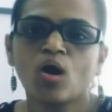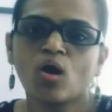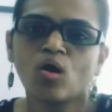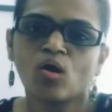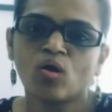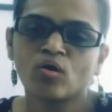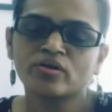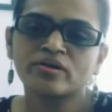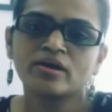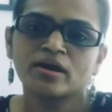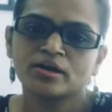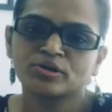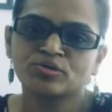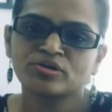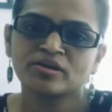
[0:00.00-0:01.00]
or
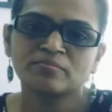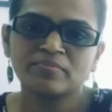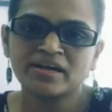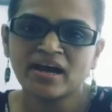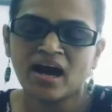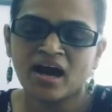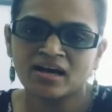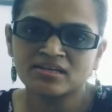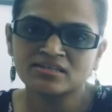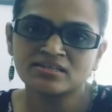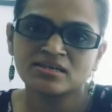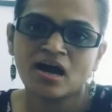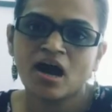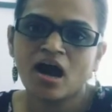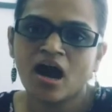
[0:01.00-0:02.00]
you can be asked
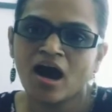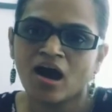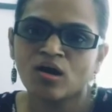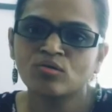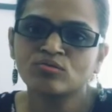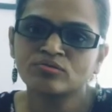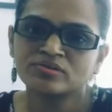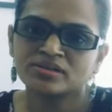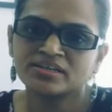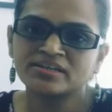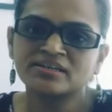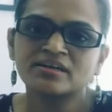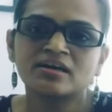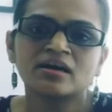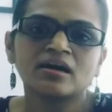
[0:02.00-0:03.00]
how
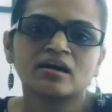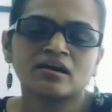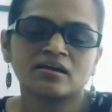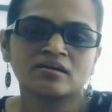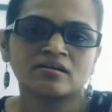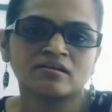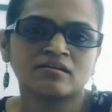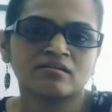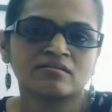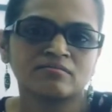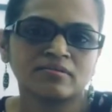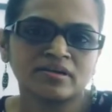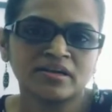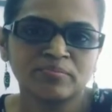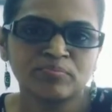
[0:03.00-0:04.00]
did
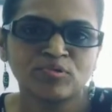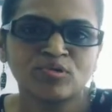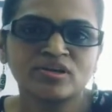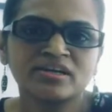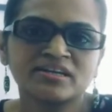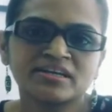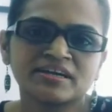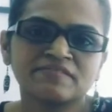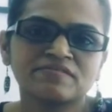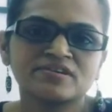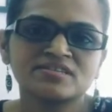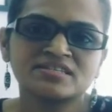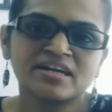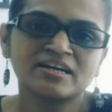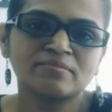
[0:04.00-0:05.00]
Napoleon give a
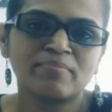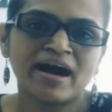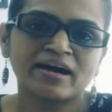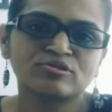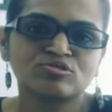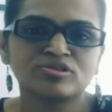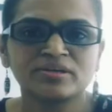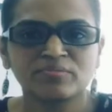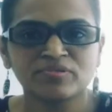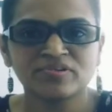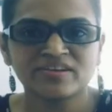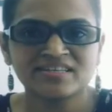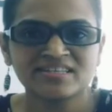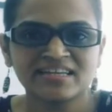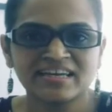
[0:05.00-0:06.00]
setback to
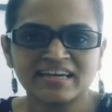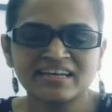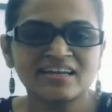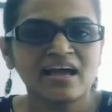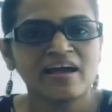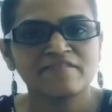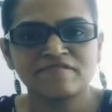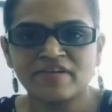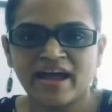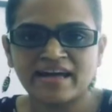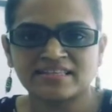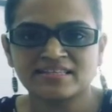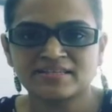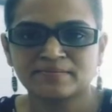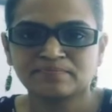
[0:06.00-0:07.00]
democracy in
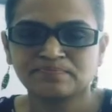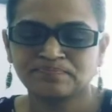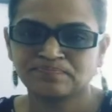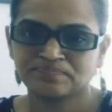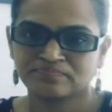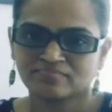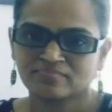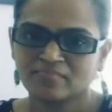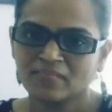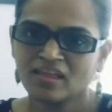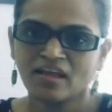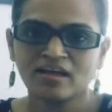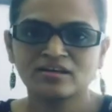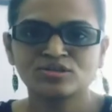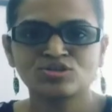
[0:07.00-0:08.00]
France.
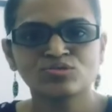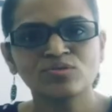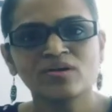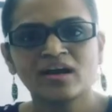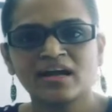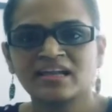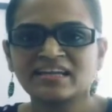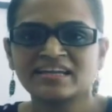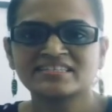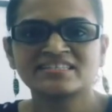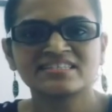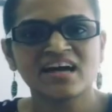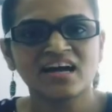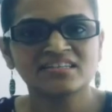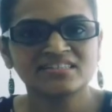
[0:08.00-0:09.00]
So let's
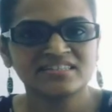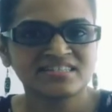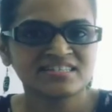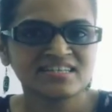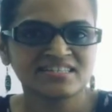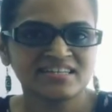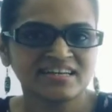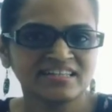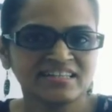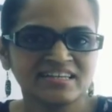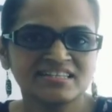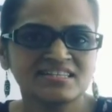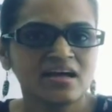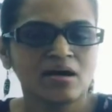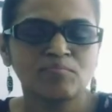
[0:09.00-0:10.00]
start discussing
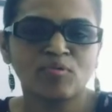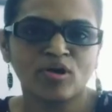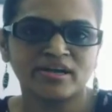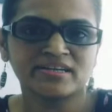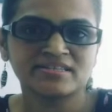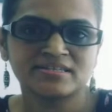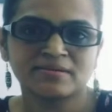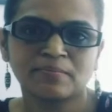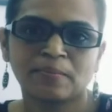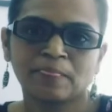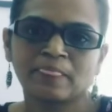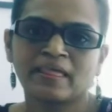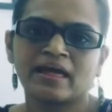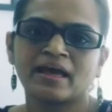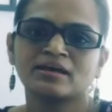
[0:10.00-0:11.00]
these points.
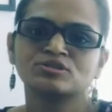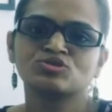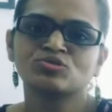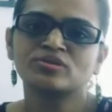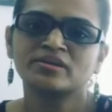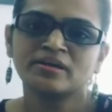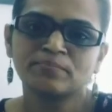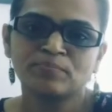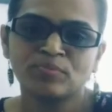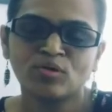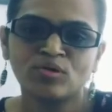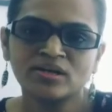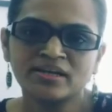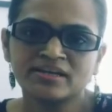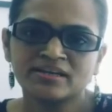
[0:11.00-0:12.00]
So
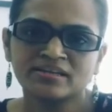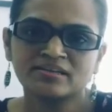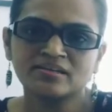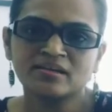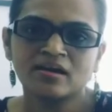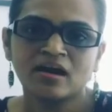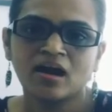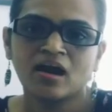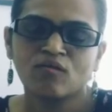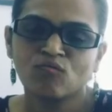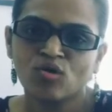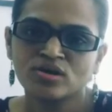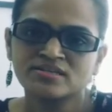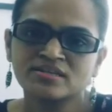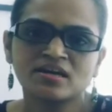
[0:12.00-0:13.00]
Napoleon
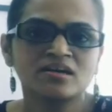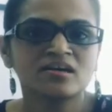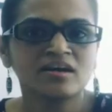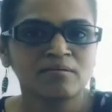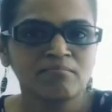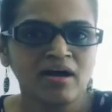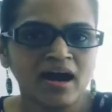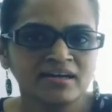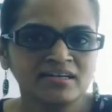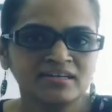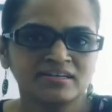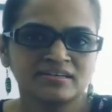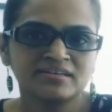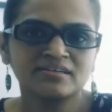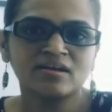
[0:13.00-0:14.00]
was a
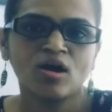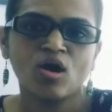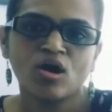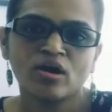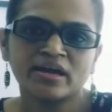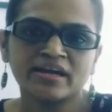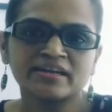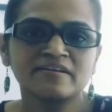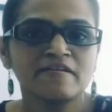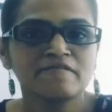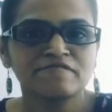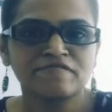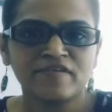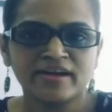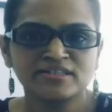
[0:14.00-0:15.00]
commander in
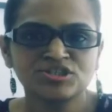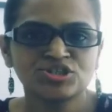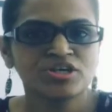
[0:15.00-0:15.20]
French